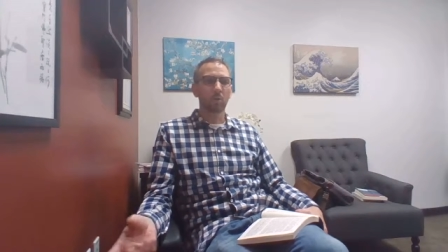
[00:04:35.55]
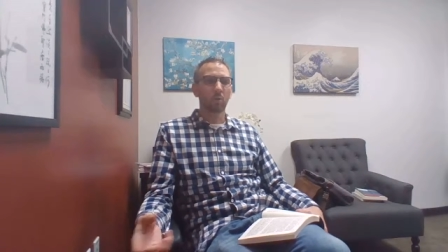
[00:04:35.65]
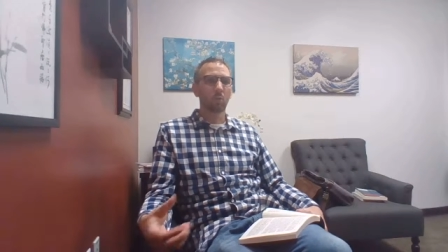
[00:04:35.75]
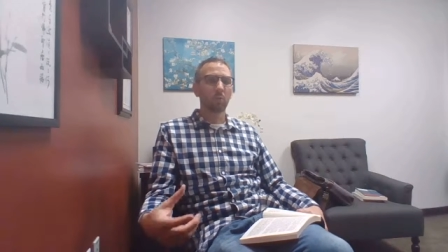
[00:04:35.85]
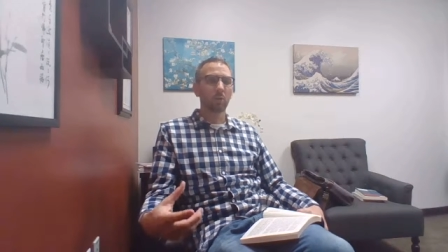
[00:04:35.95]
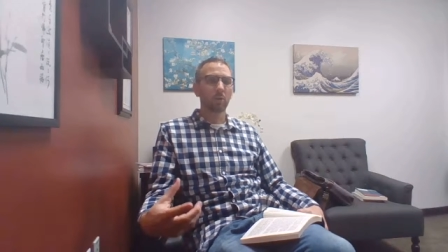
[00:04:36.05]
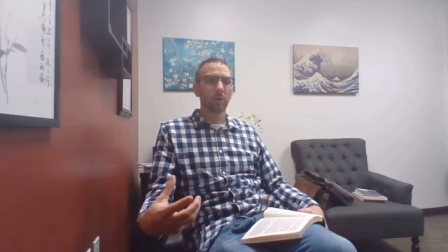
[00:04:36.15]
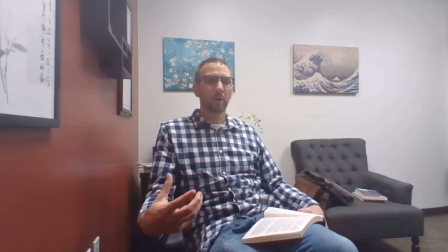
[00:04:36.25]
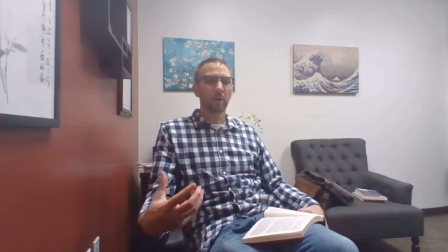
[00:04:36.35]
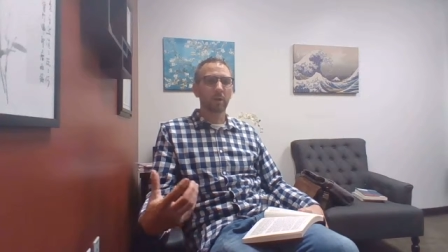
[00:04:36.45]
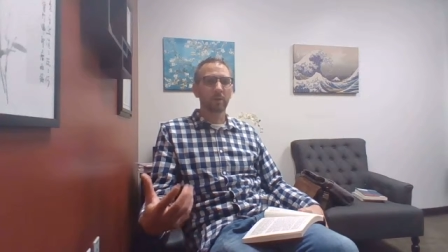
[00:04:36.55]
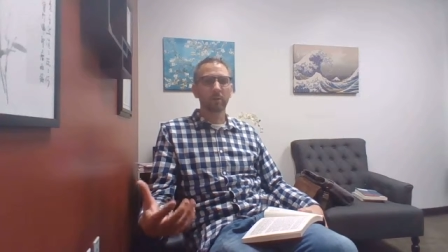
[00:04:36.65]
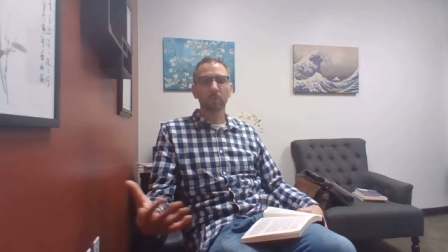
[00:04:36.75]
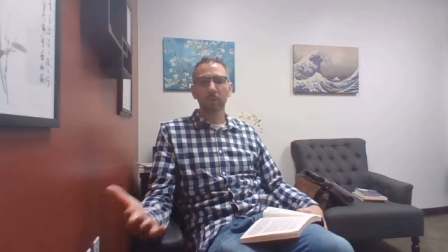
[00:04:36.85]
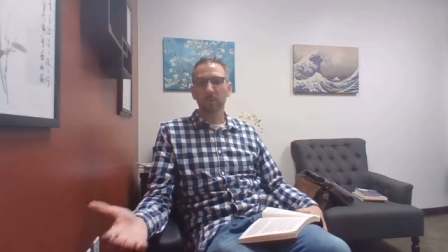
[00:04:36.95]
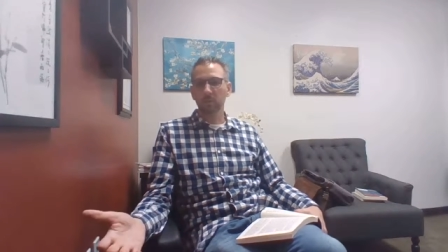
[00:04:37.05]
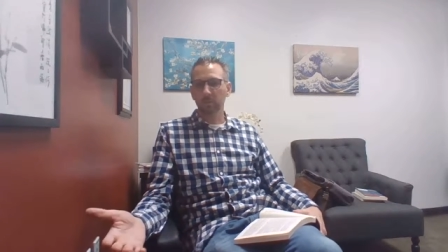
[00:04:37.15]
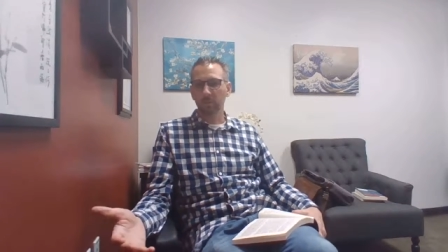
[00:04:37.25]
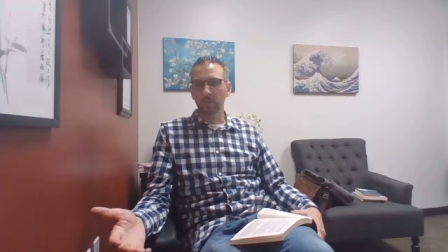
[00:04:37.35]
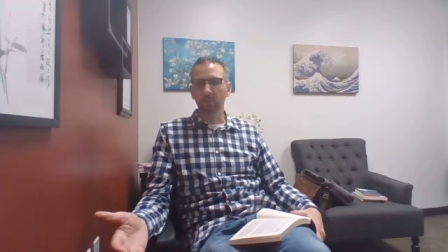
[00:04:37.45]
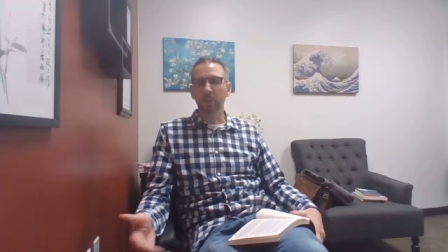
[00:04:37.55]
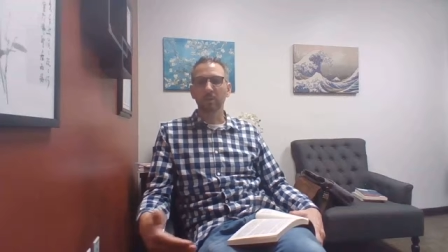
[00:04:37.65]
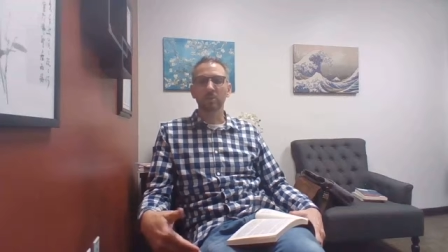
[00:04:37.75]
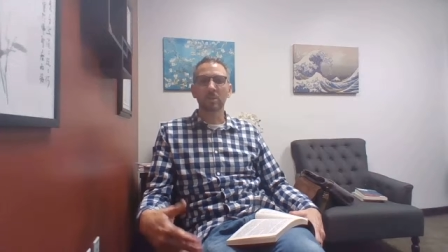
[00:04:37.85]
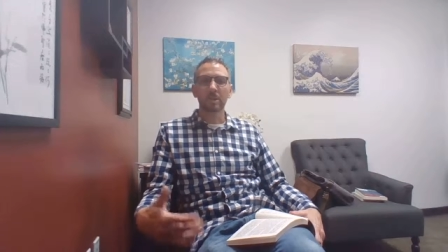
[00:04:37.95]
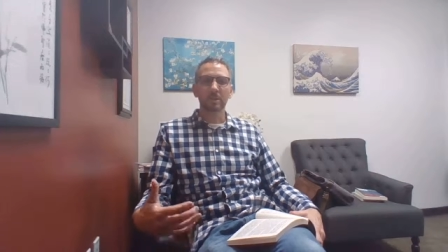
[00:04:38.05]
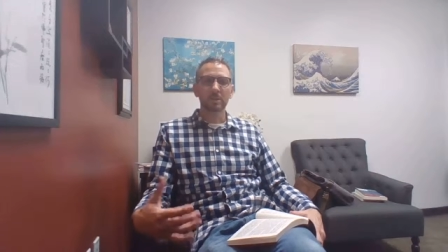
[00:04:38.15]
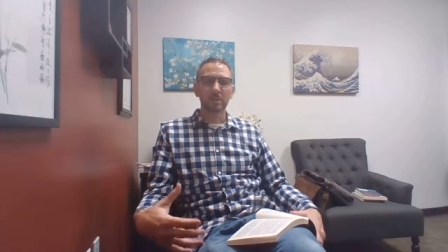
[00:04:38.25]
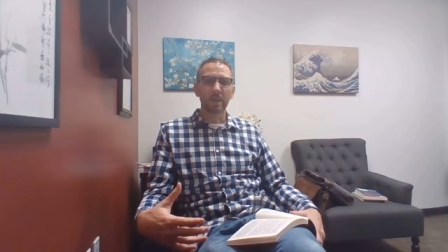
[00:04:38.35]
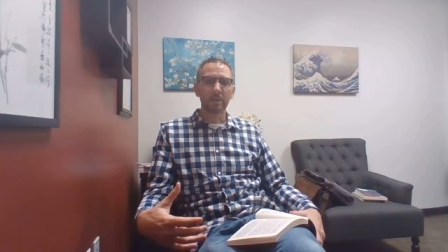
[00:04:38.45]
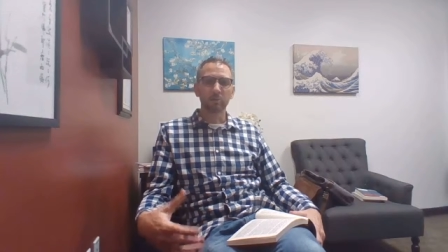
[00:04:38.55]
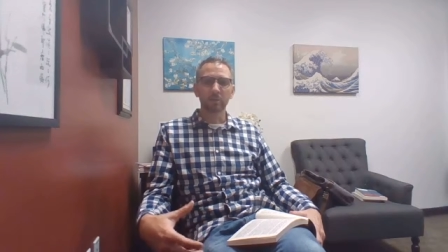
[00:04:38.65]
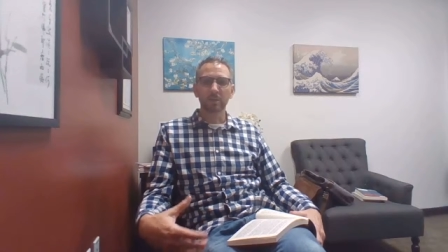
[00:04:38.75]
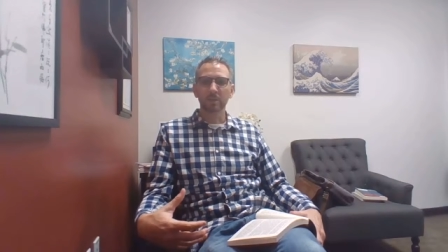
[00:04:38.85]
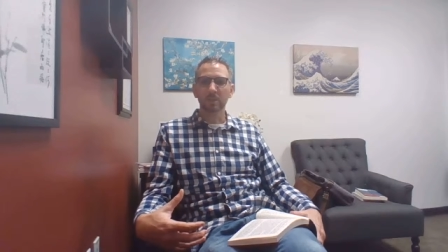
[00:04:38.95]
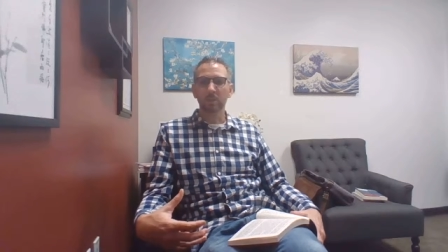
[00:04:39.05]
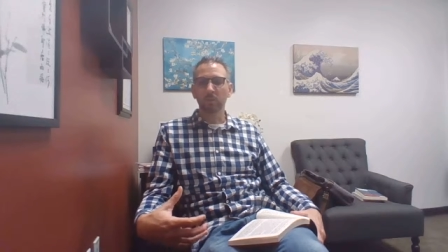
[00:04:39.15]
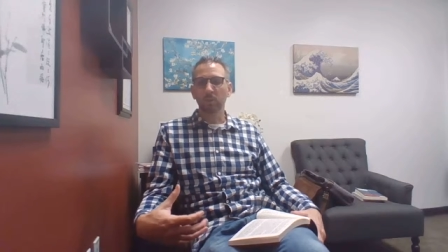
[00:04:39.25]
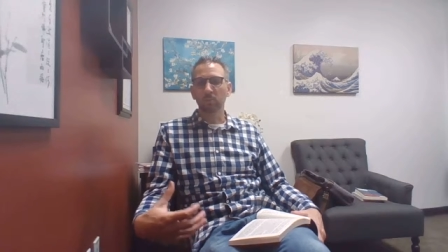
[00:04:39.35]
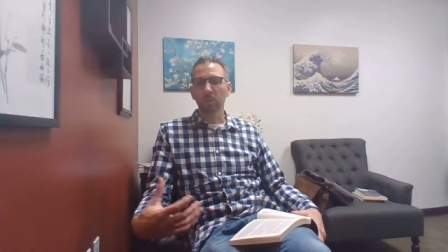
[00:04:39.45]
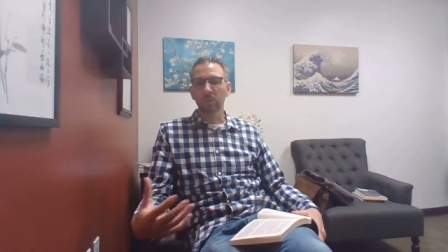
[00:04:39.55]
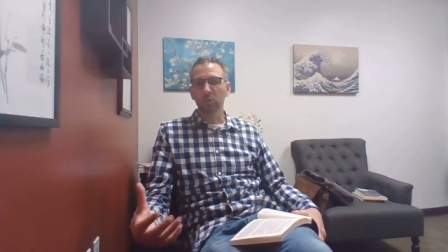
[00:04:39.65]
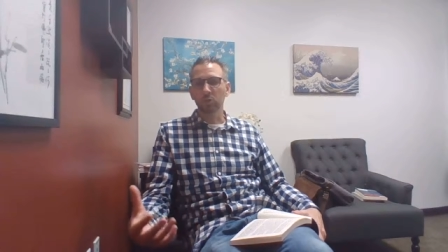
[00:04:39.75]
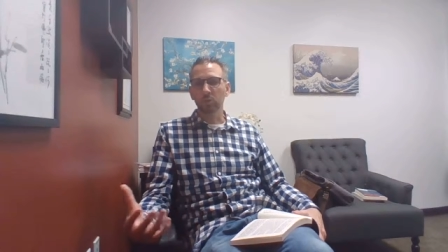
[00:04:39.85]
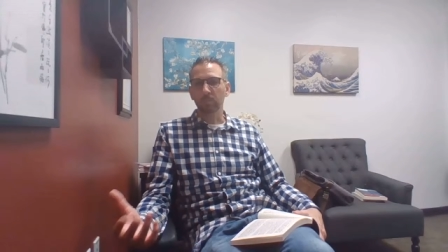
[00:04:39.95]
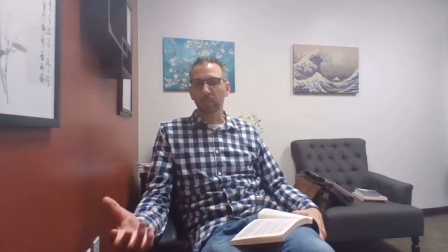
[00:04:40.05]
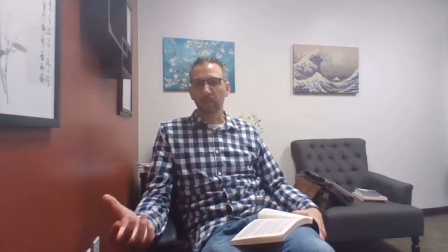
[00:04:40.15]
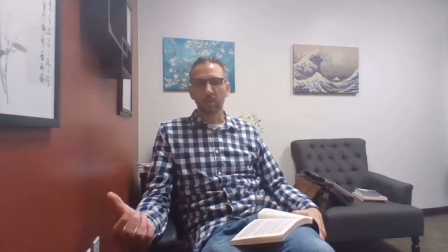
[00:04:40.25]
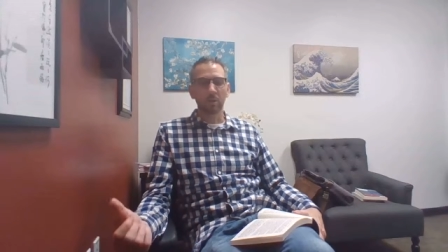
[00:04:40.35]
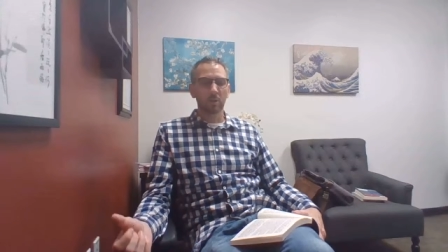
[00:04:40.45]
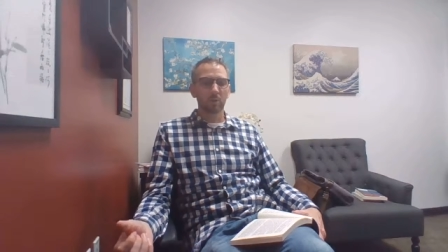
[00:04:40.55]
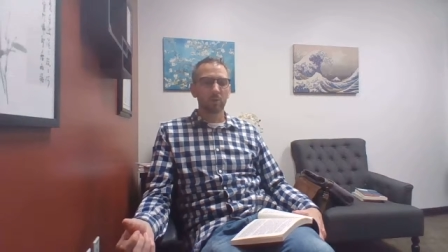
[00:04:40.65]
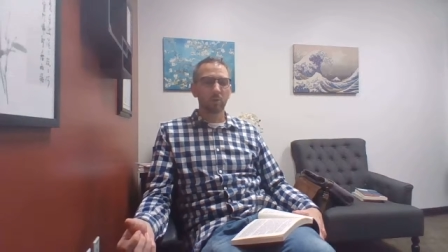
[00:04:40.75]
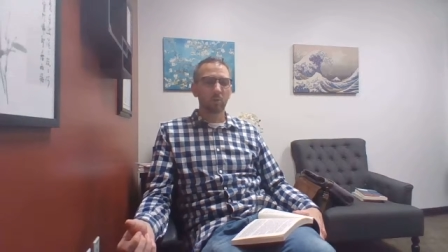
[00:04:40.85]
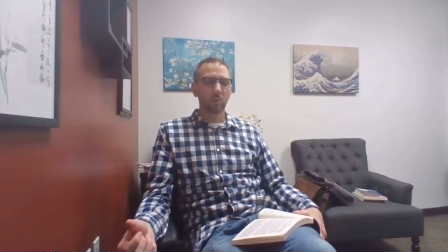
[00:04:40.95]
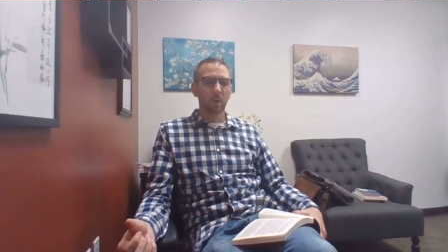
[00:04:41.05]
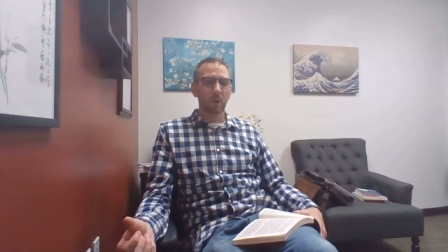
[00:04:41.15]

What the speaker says: Or another way to think about it is science would dictate what religion should be. So